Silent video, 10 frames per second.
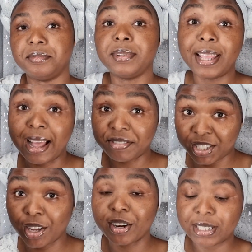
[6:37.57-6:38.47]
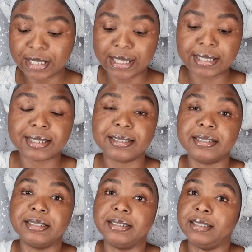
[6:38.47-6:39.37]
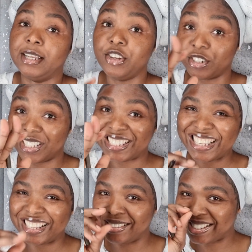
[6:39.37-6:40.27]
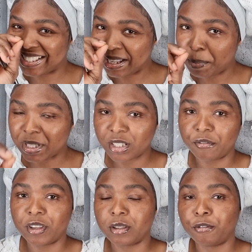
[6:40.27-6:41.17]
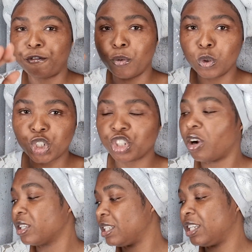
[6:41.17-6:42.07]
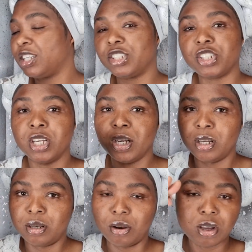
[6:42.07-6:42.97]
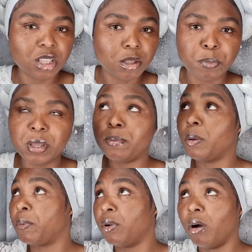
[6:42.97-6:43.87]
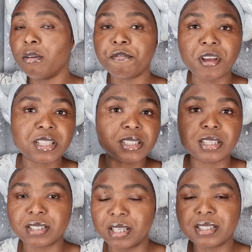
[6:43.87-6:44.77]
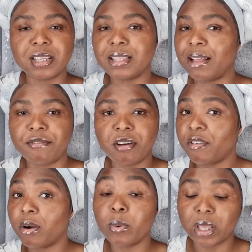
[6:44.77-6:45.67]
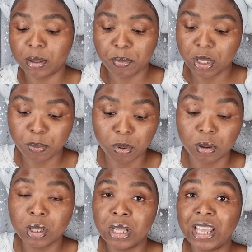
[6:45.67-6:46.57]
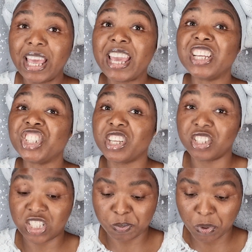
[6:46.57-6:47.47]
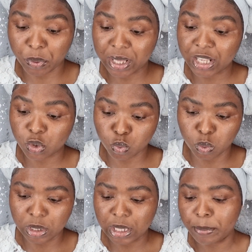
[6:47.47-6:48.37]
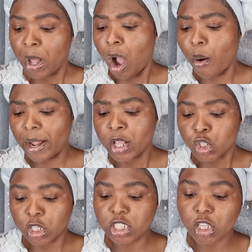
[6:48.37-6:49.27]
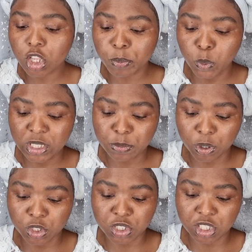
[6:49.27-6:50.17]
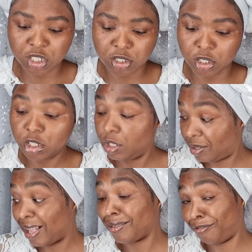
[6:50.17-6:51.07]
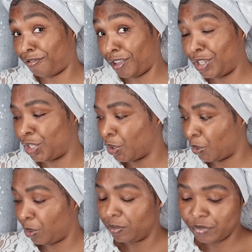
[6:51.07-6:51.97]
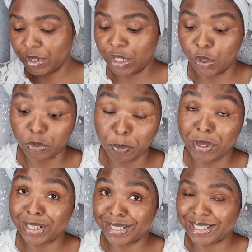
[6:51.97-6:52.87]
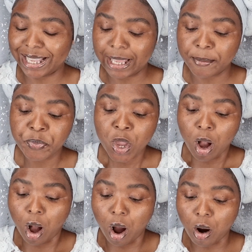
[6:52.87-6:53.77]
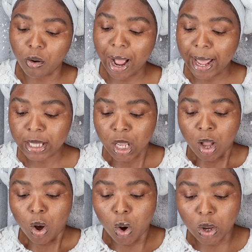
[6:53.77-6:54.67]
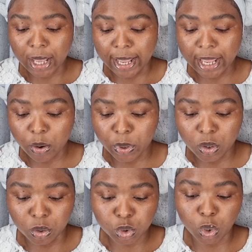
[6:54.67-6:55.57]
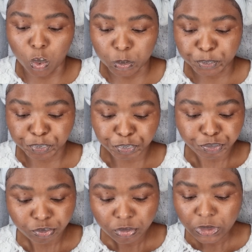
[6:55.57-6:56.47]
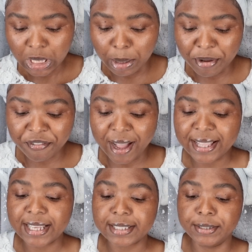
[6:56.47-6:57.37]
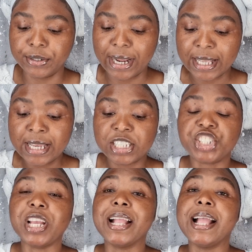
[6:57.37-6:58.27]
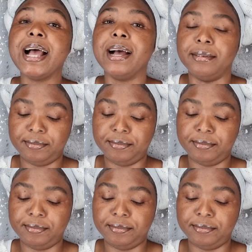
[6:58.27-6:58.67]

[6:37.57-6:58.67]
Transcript: They have started it. And you're seeing snippets of it. The food shortage, locking the people up, long fences, this and that. Very, very wicked people ancient spirit that's ruling them. All right, so these are the top 20 brothers and sisters underneath that video, you know, the big C. All right, okay, here we go. So, let me find it. All right, Shanna